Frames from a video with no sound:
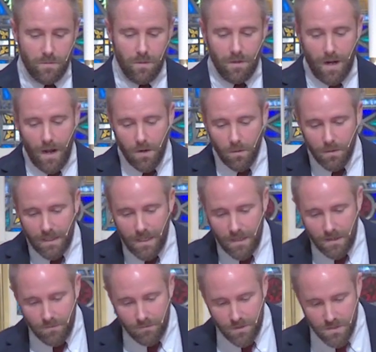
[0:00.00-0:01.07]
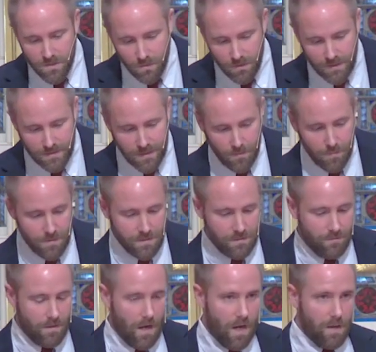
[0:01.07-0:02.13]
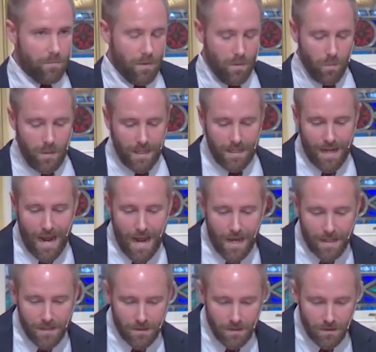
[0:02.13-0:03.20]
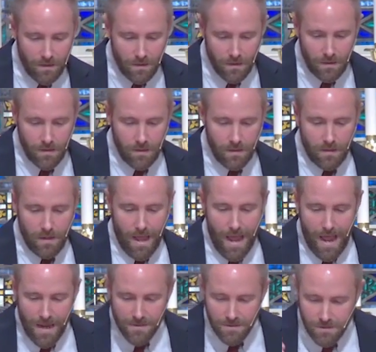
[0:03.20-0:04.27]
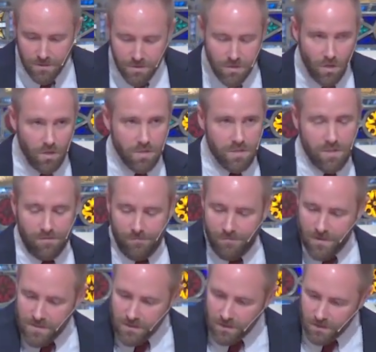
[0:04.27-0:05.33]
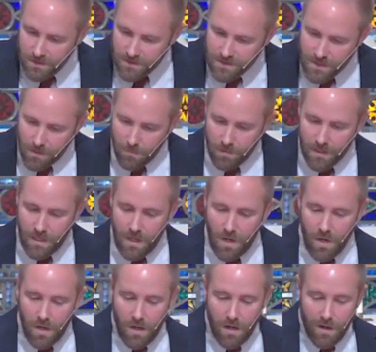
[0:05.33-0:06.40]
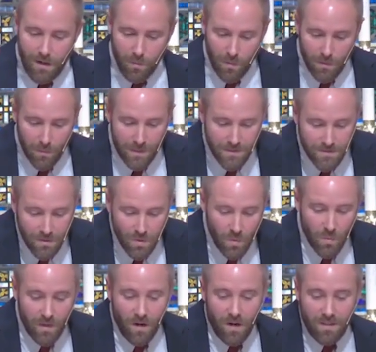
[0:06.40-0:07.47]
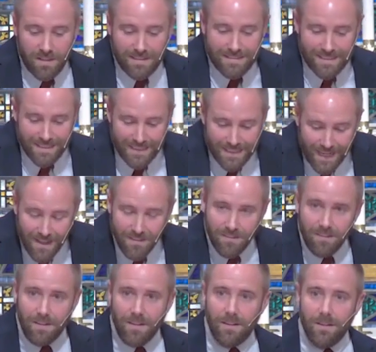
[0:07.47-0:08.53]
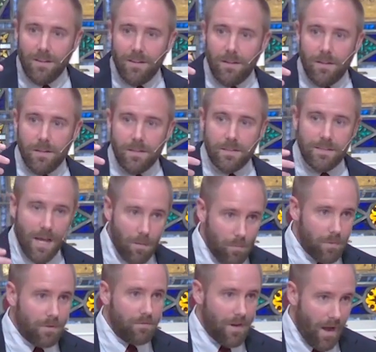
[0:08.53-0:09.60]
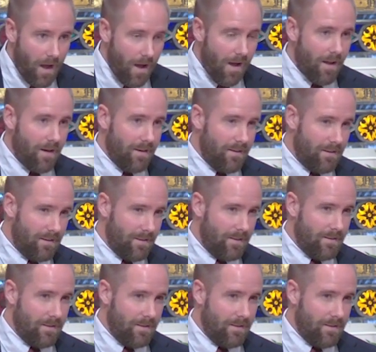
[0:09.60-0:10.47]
So we're not only individually temples of God, but we gather as the church, the physical assembly. And when we do, we are together the temple of God.